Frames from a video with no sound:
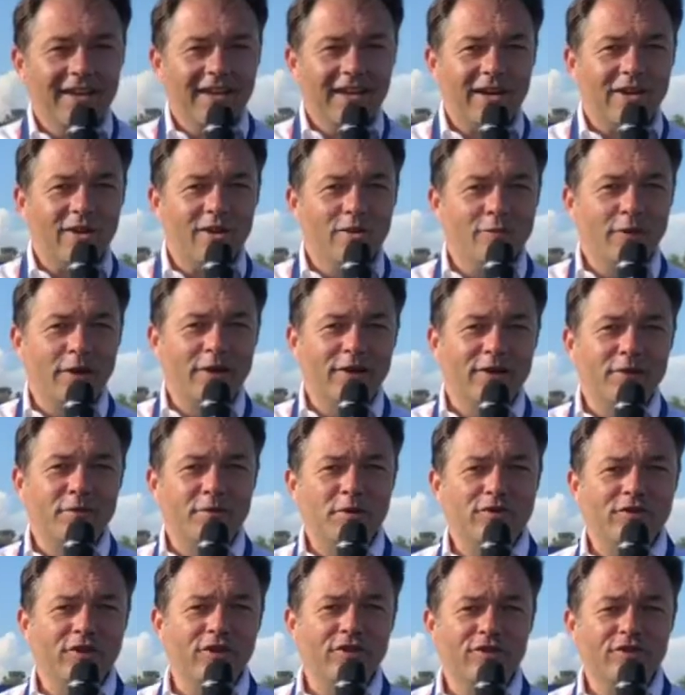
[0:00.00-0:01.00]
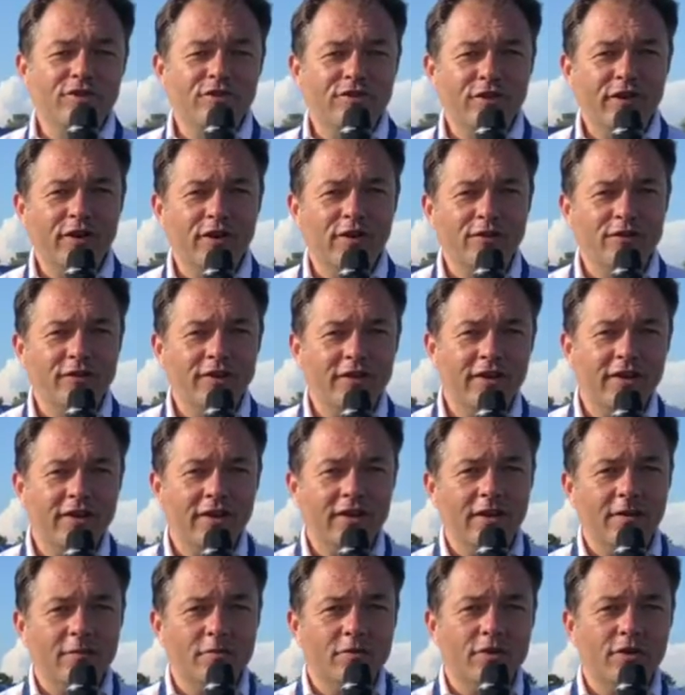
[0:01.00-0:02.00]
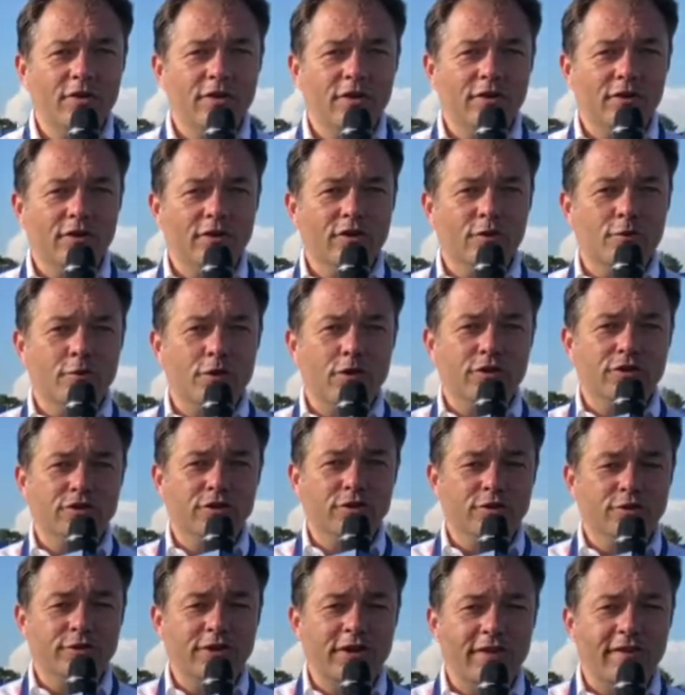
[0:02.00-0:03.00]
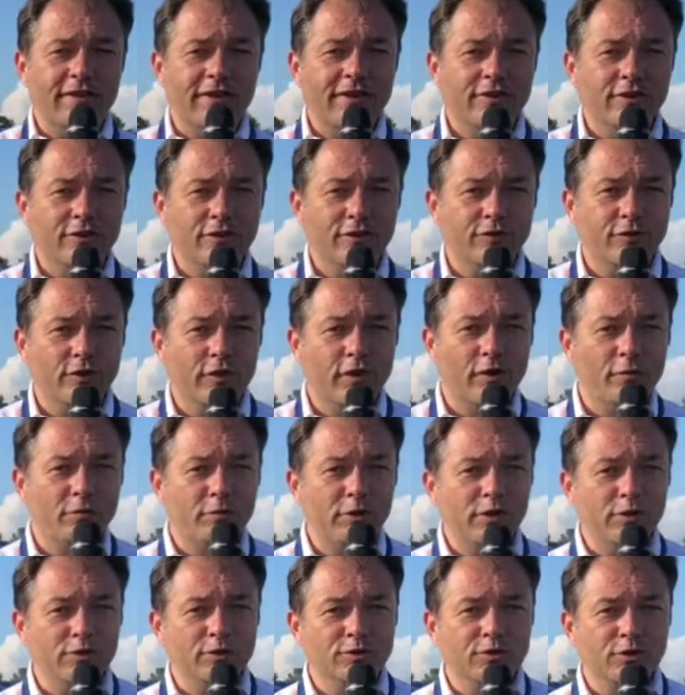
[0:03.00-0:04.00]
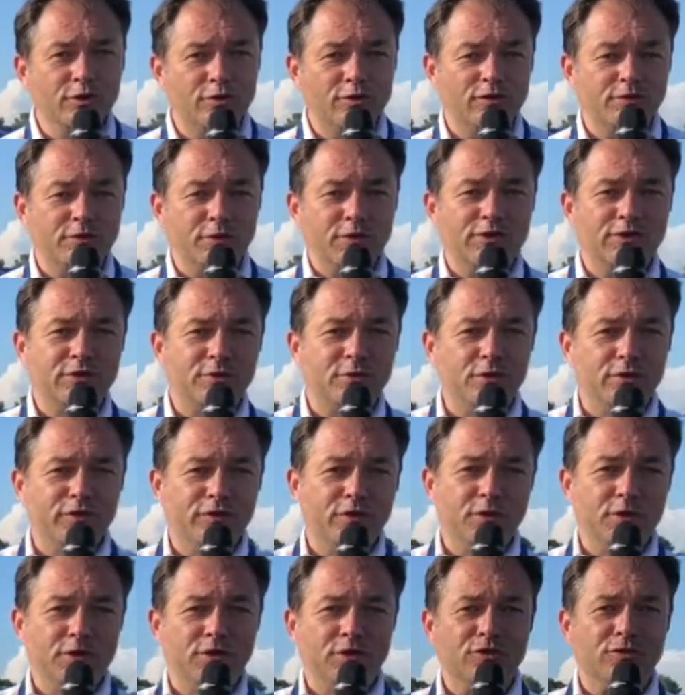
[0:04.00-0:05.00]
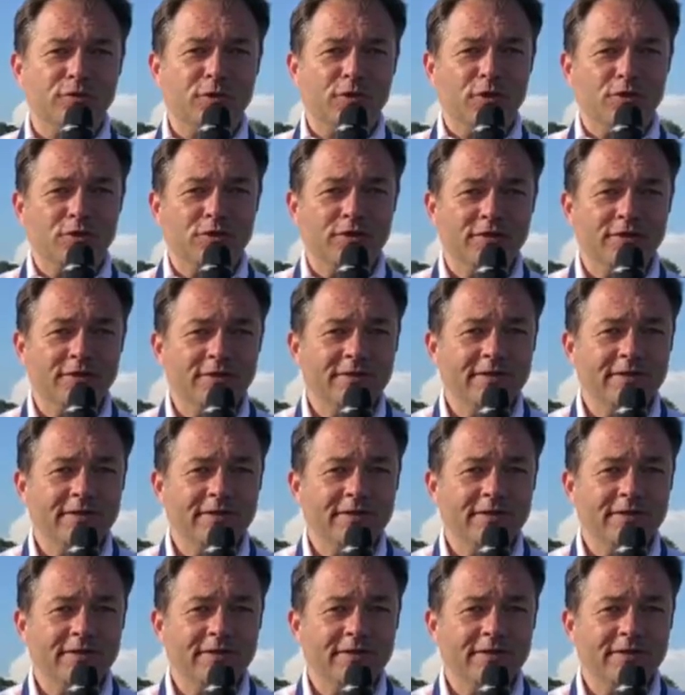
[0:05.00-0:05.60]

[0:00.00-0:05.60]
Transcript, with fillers: Hello, my name is Regis Fricotet. I'm the commercial director for Alpine, also responsible for motorsport.